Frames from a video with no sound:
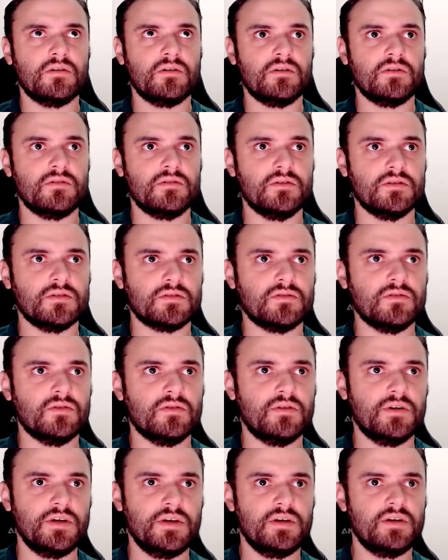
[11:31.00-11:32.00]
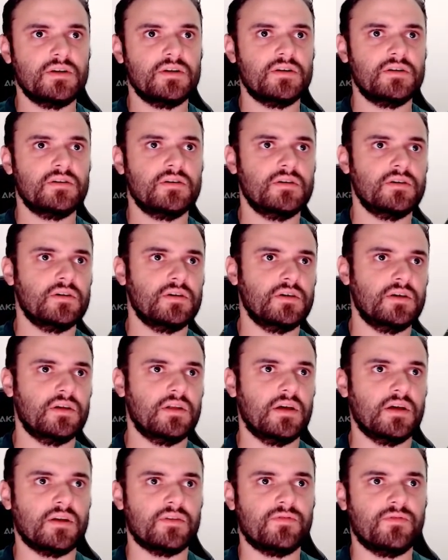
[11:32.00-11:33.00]
Just go here and
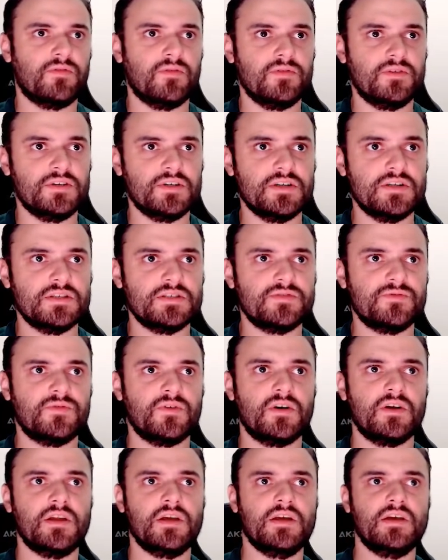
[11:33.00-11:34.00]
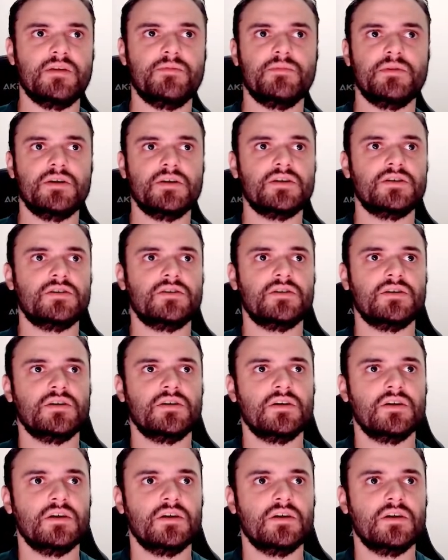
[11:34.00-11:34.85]
like just for the image,